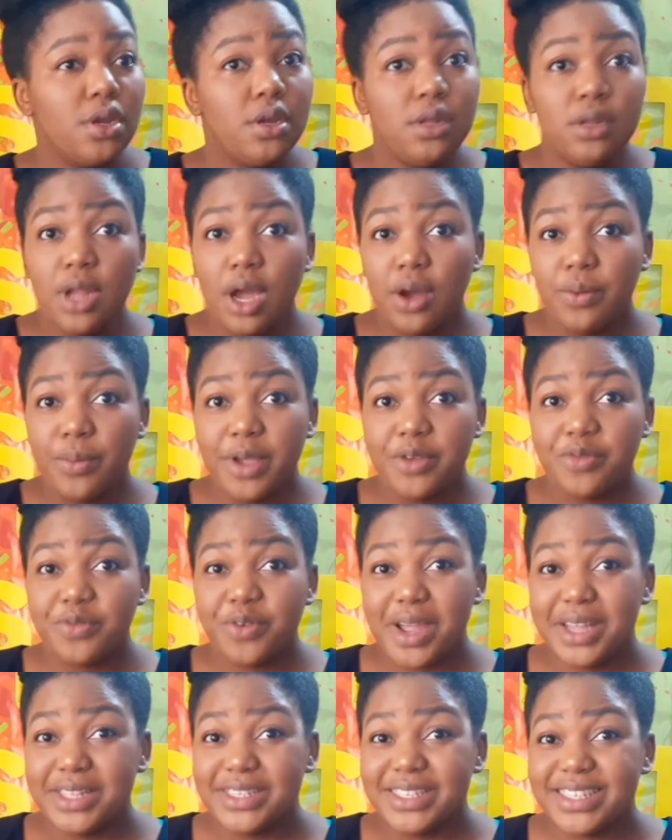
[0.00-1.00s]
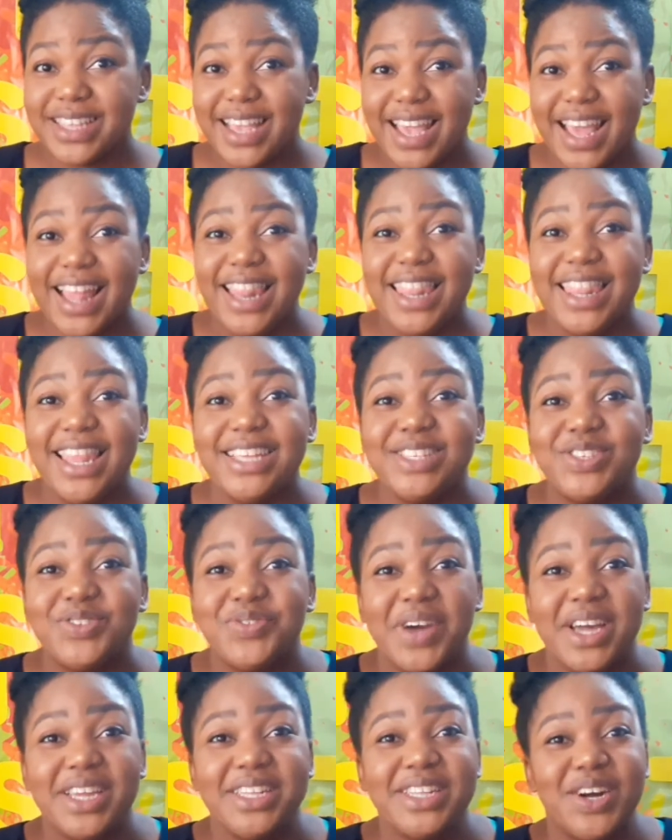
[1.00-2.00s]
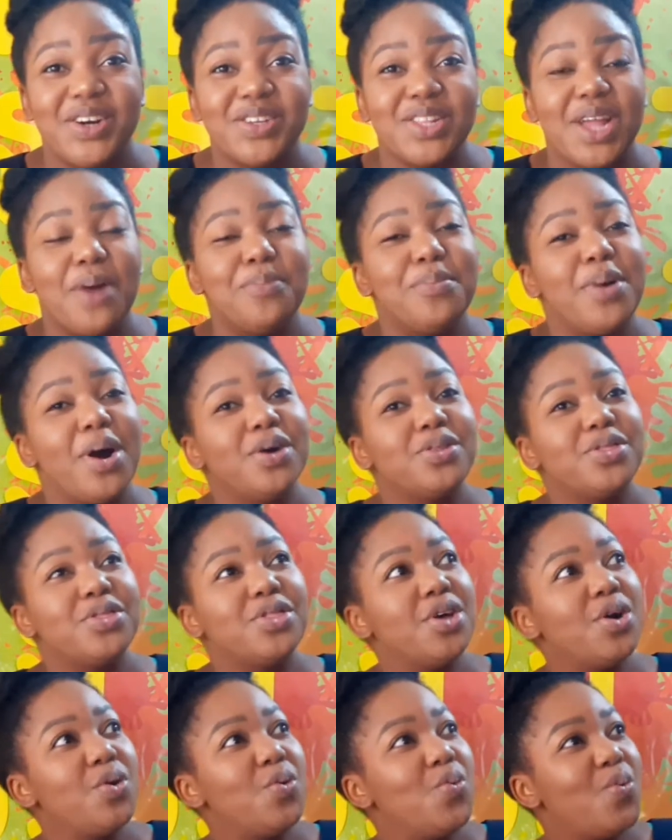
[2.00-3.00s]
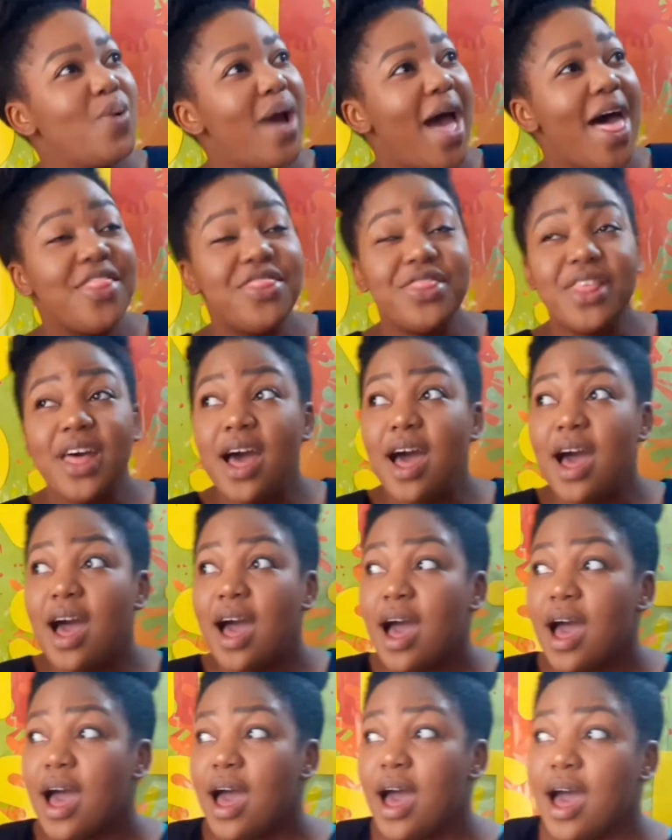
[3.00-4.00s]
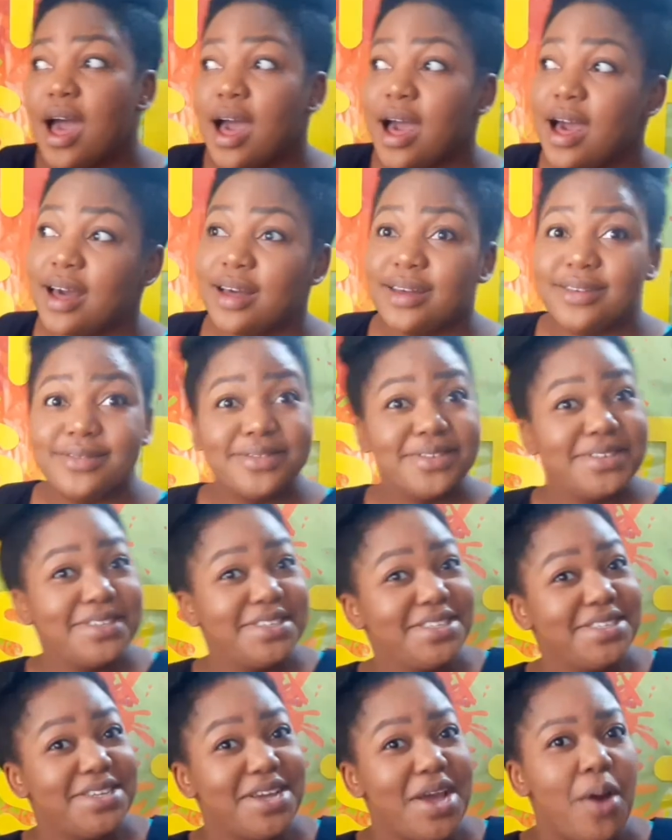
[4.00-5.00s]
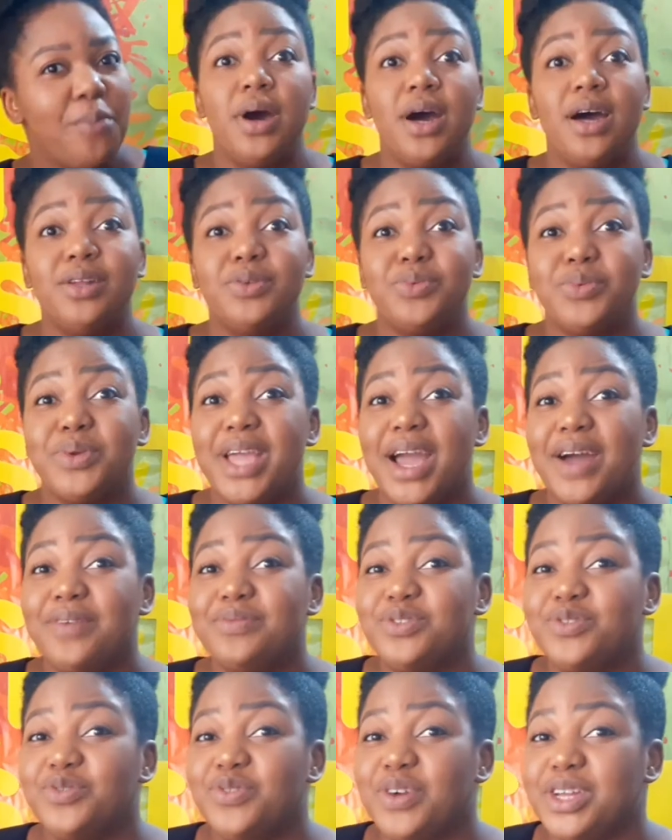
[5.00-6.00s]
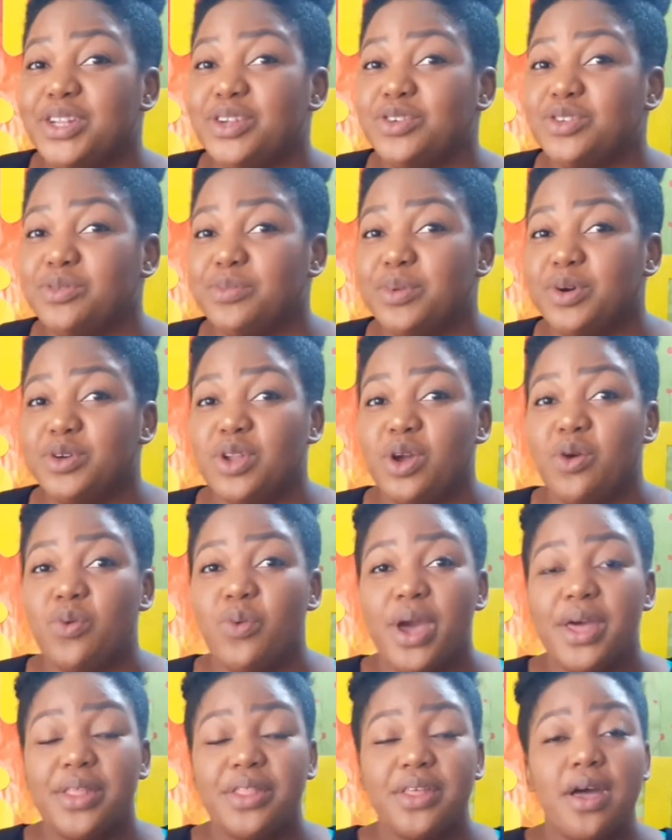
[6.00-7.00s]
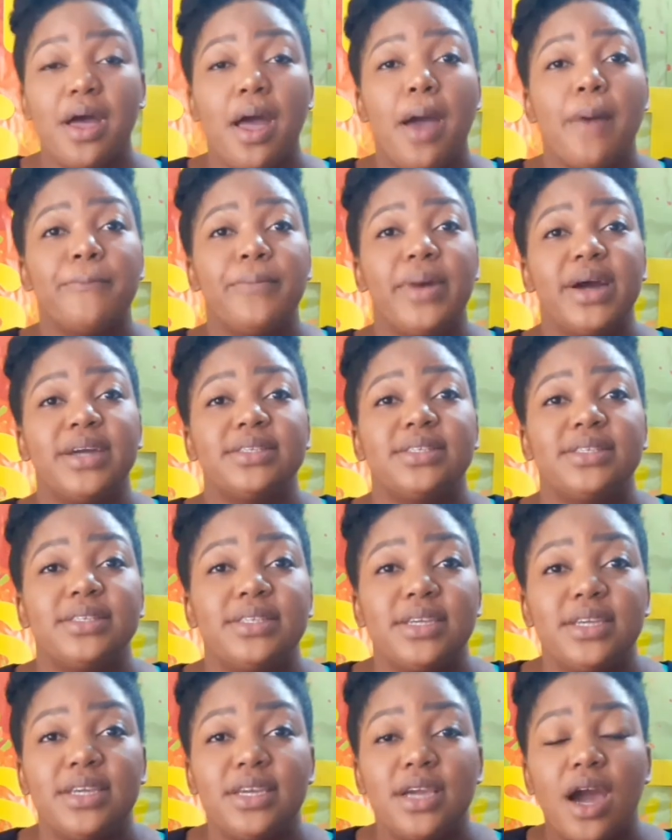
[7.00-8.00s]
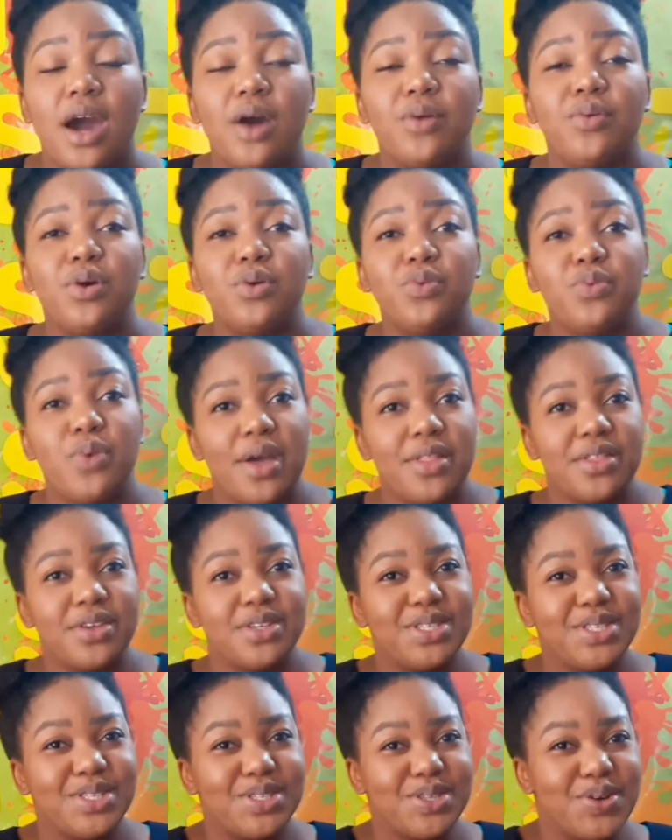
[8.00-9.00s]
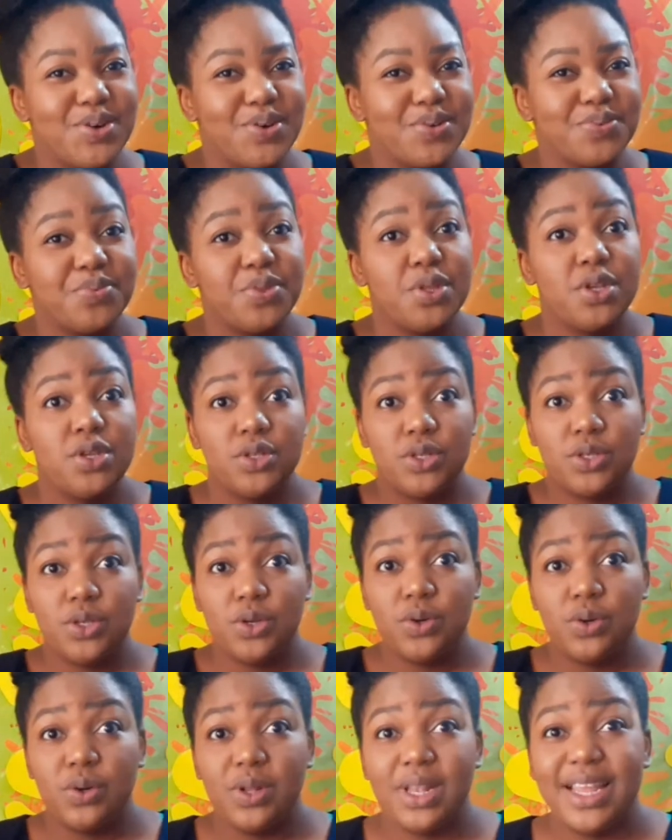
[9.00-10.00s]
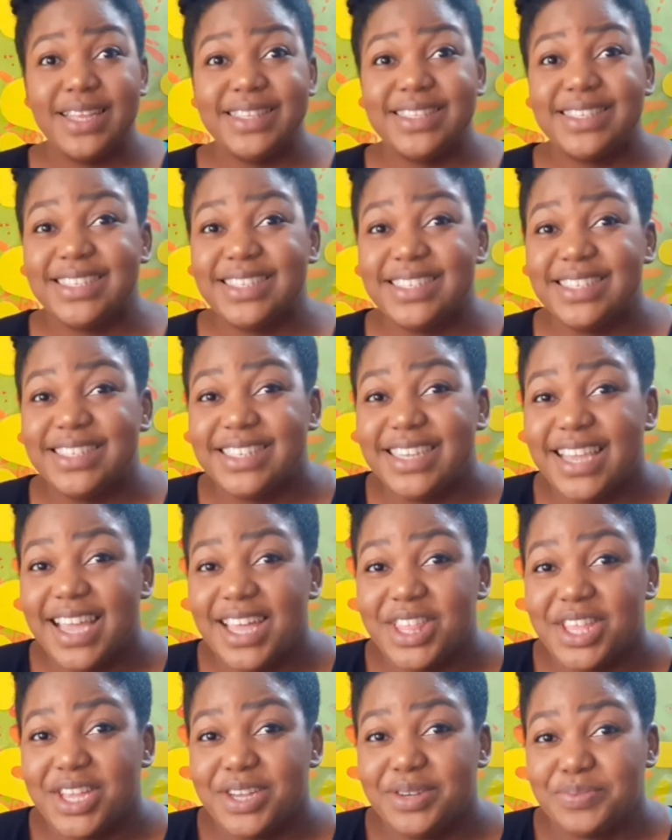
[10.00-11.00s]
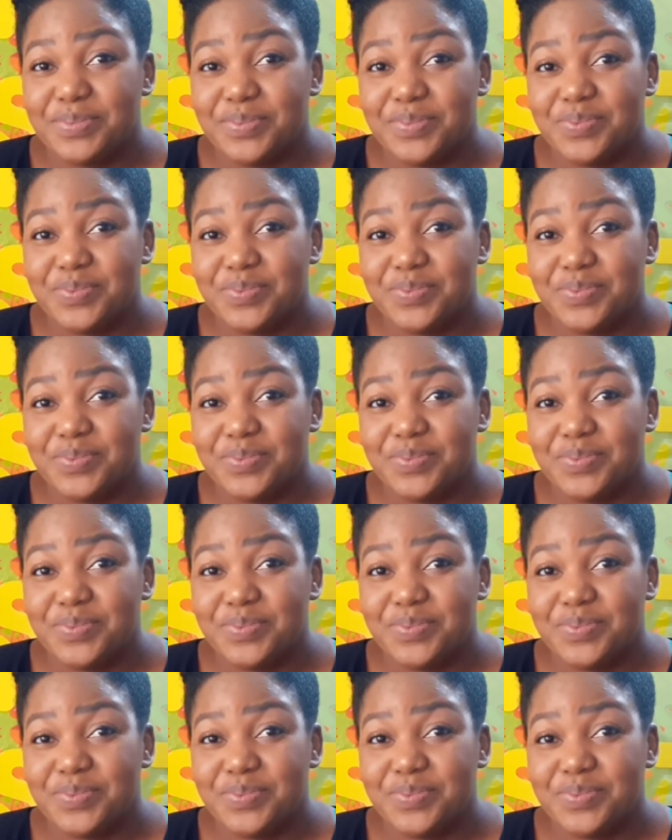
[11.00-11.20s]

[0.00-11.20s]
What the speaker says: Now, my friends, let's find out about the weather. But we have to find out about our weather by singing our weather song. So let's sing together.